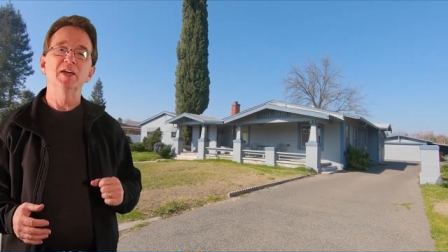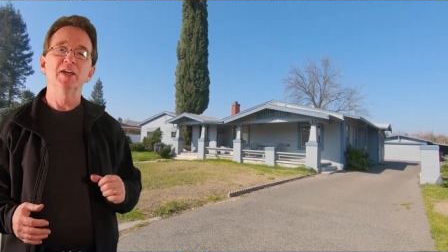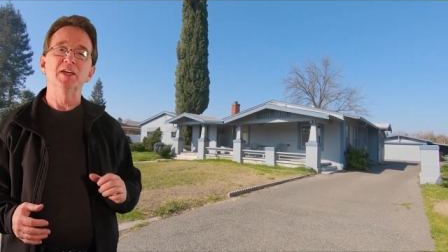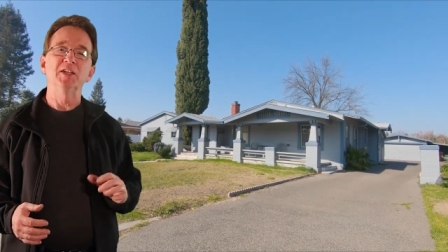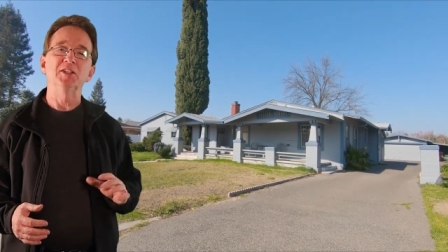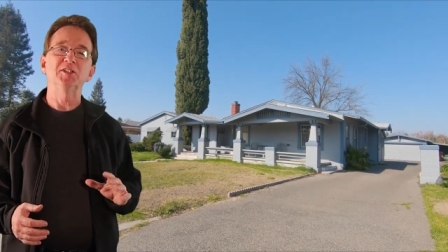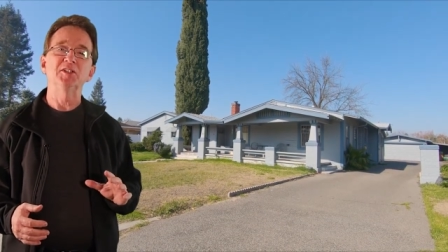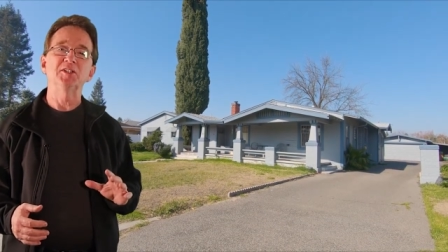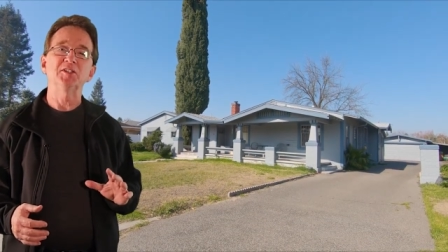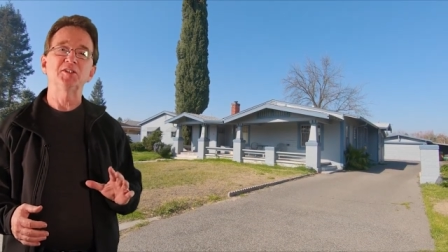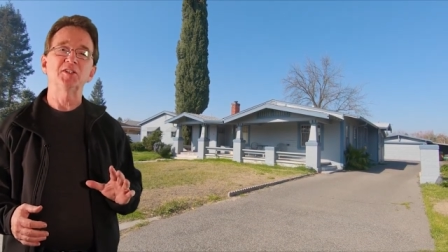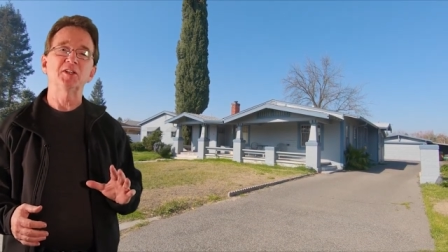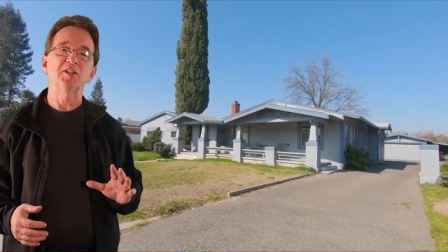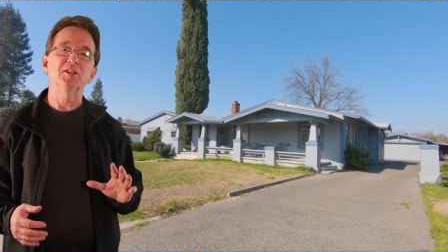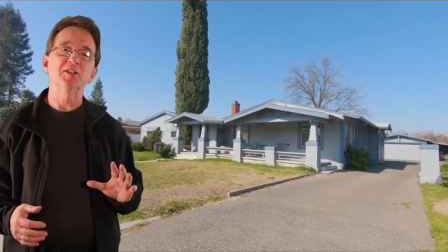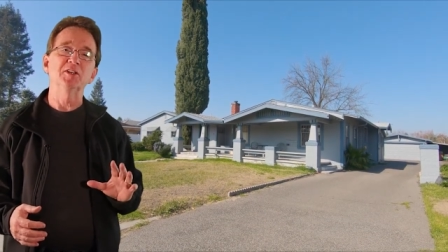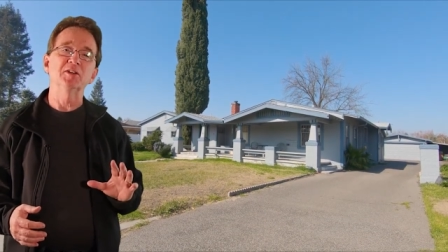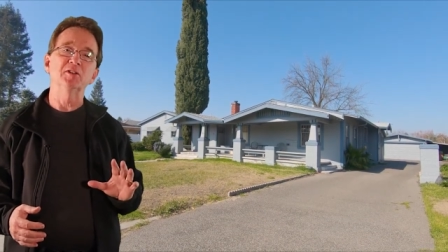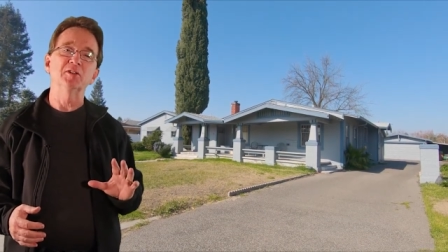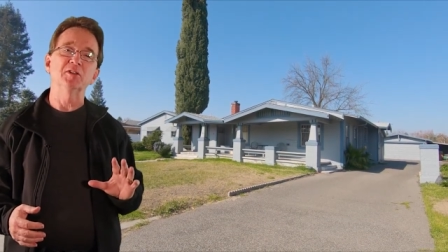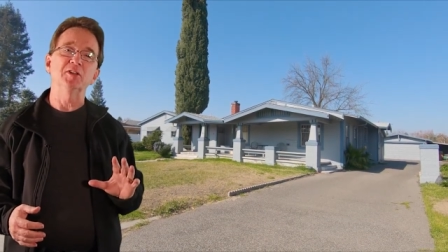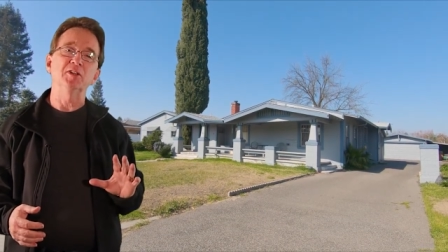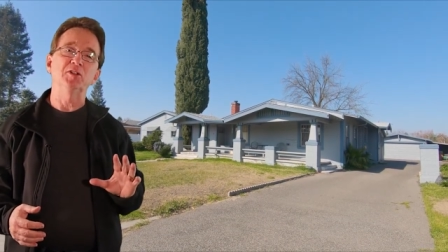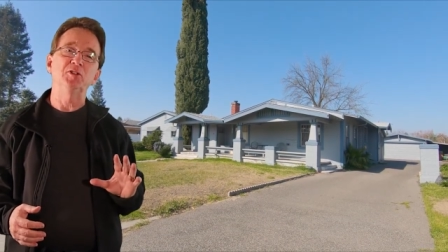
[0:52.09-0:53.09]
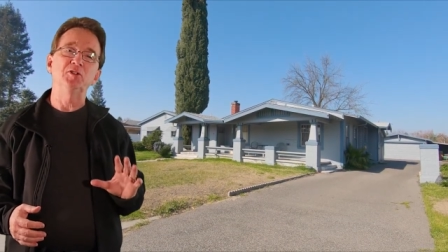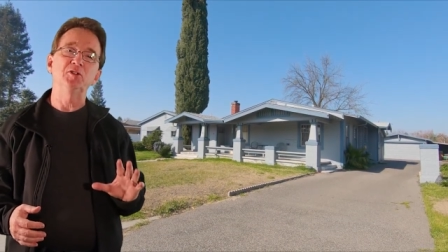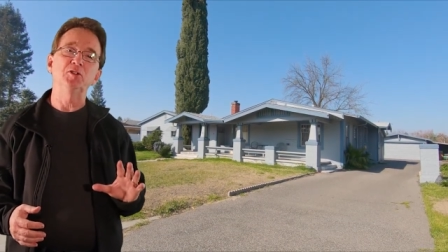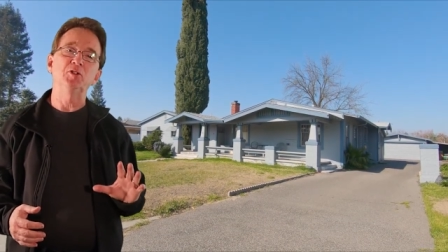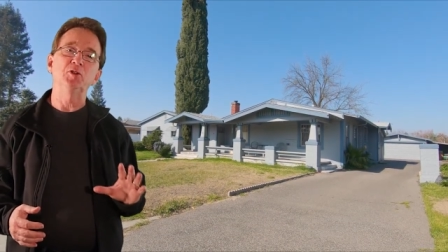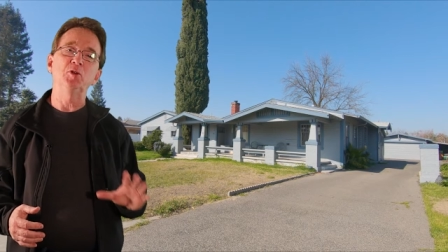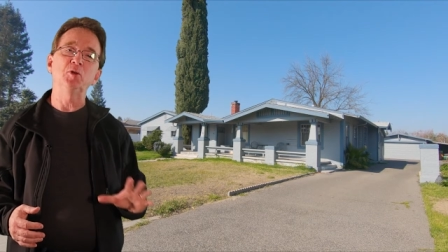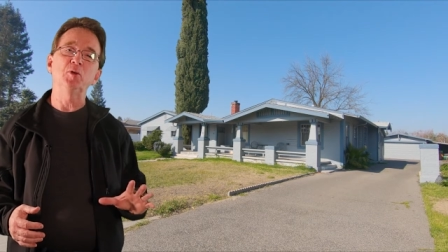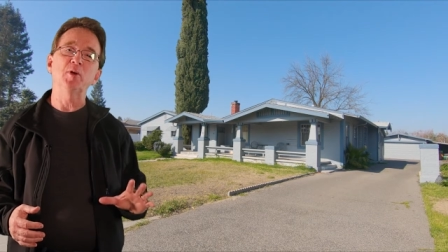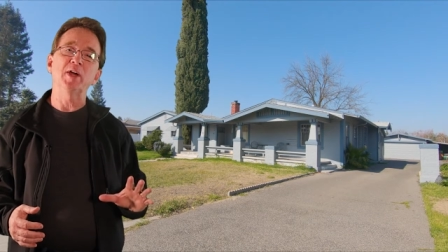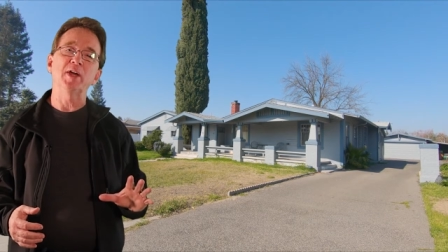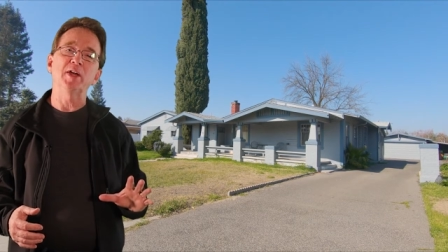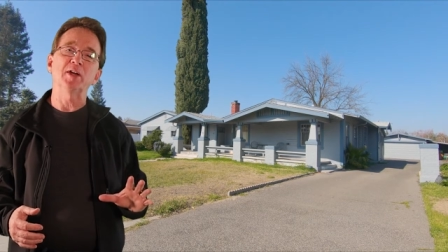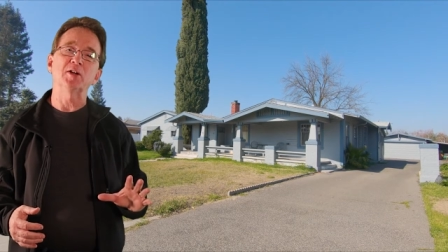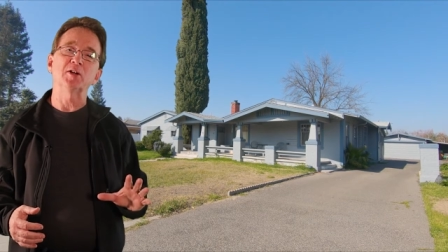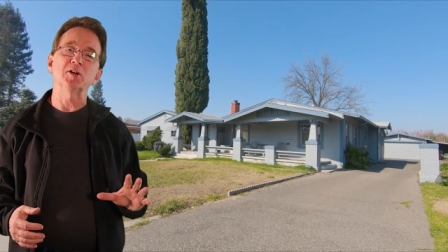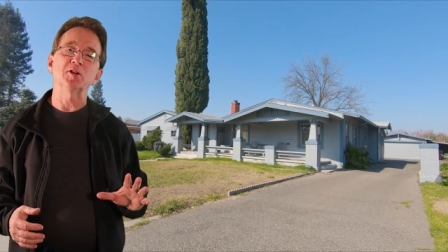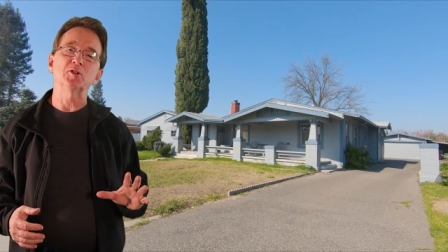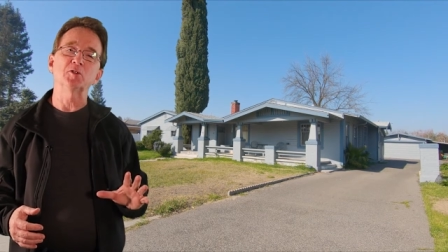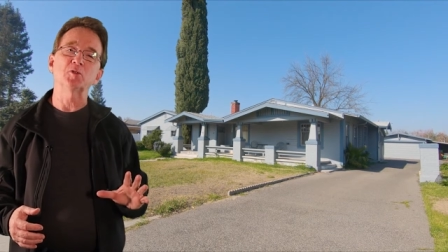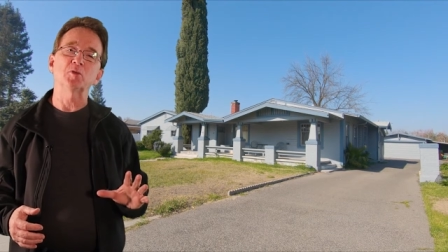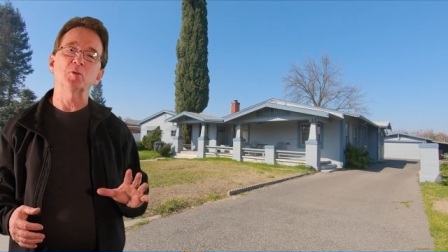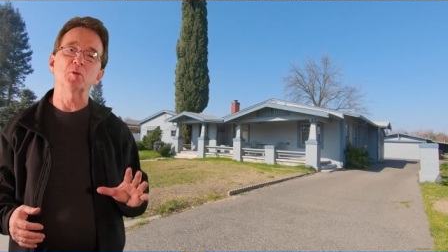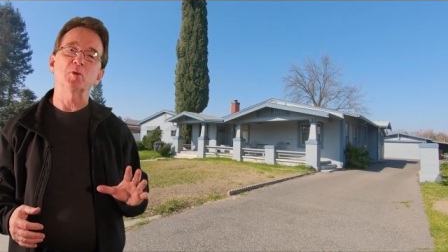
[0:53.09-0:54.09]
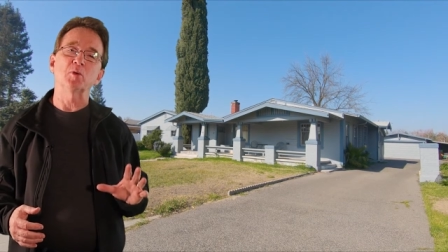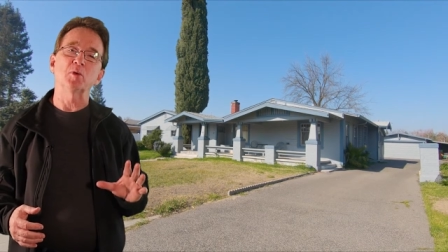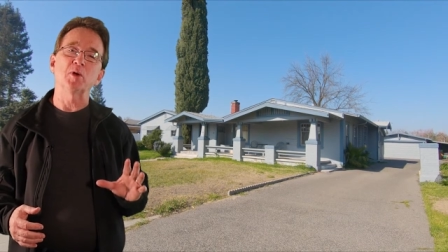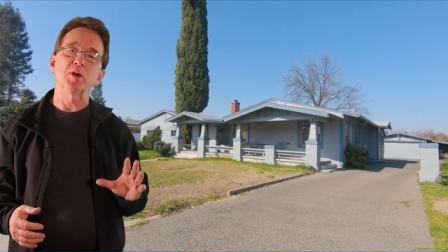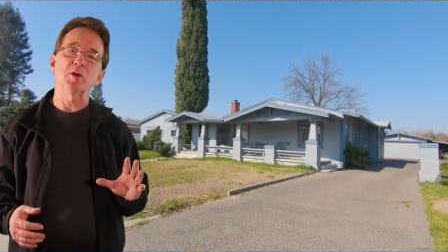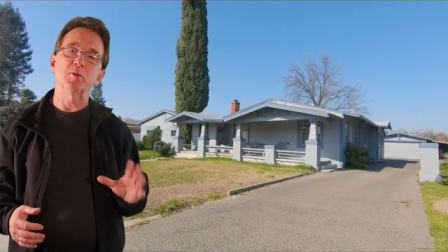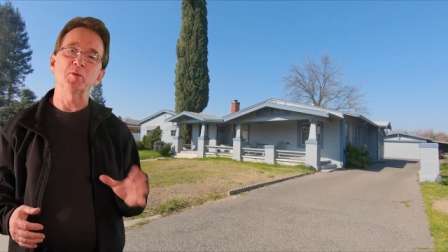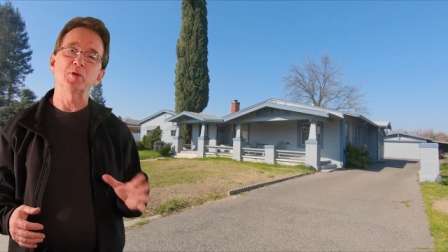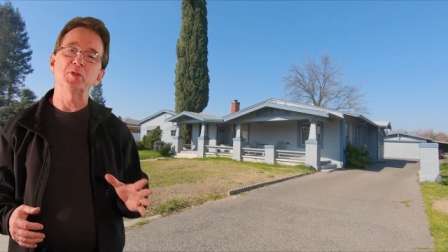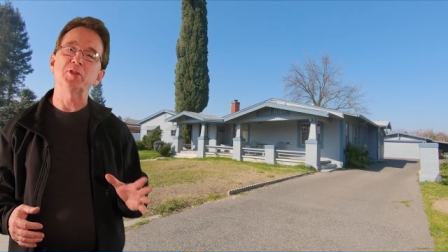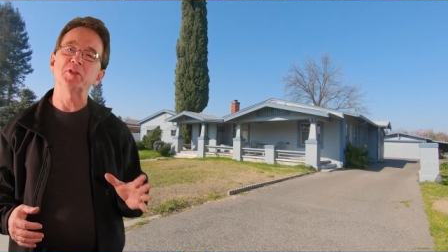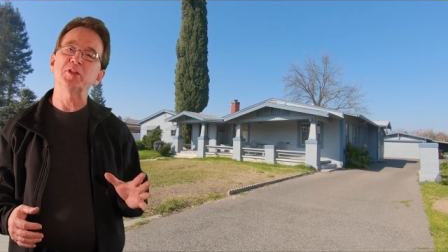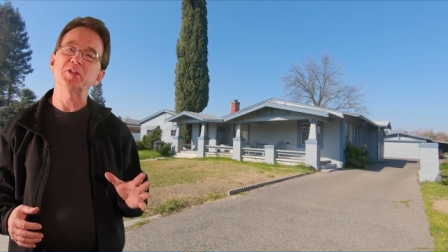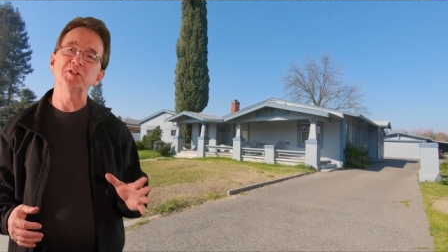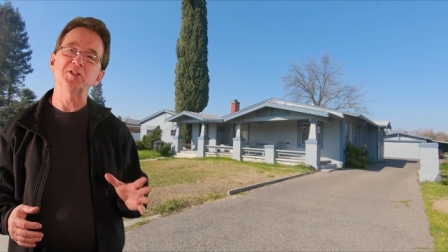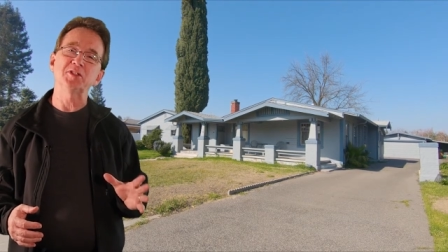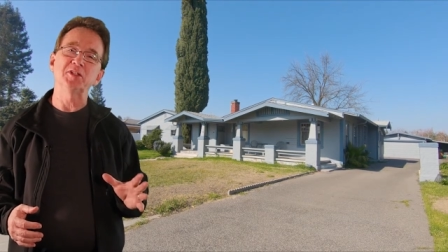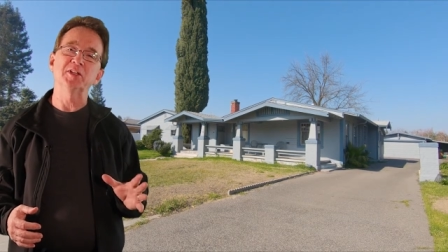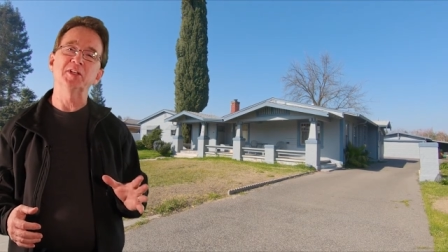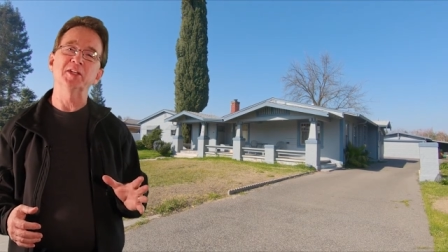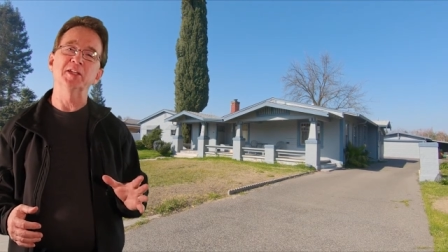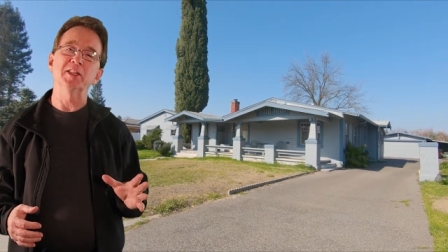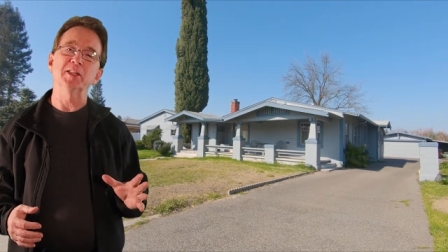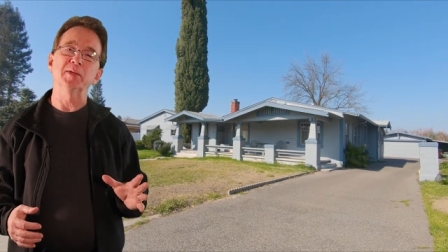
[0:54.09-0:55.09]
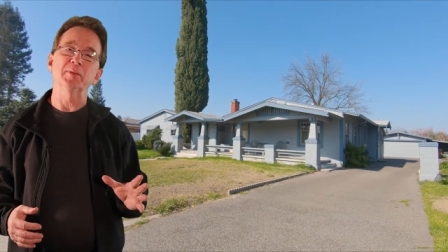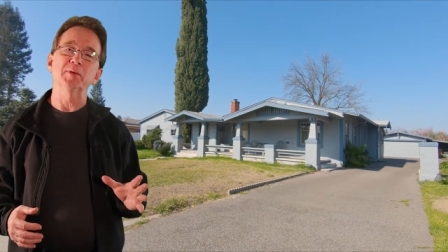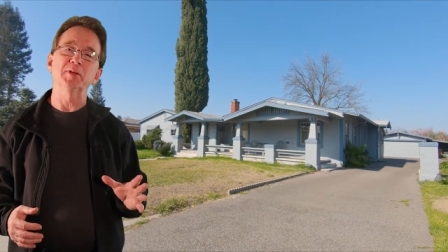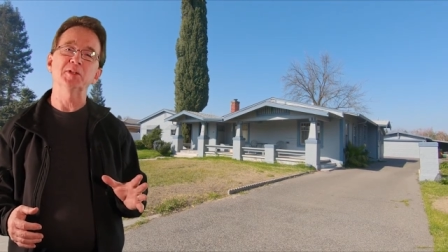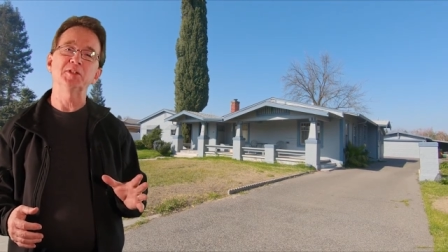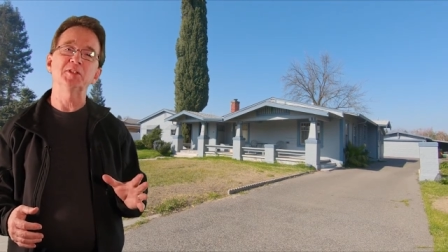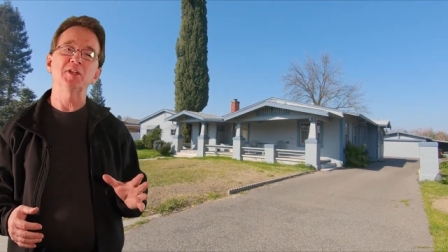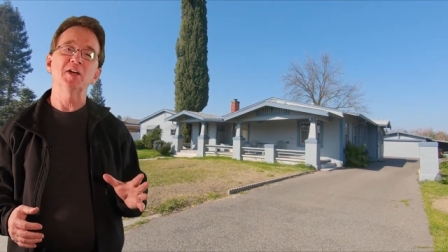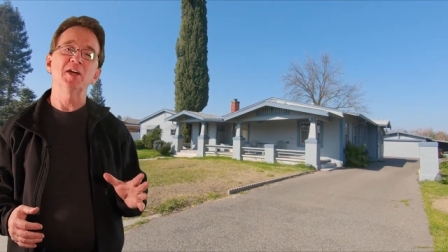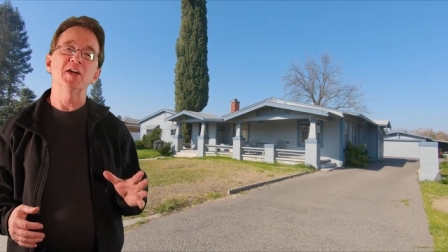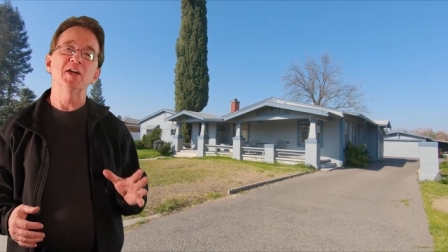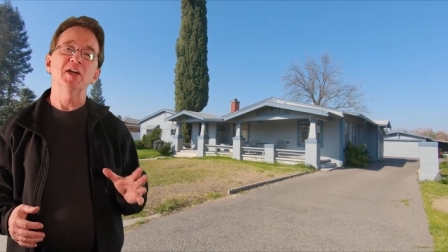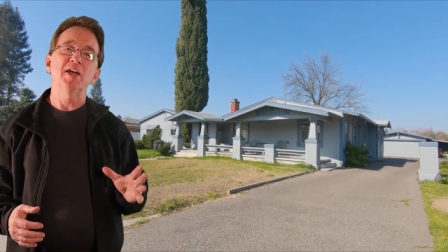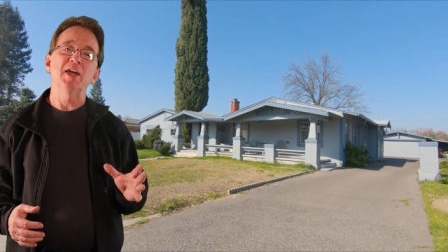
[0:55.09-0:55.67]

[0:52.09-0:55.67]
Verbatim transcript: It sits on nearly 2 acres within city limits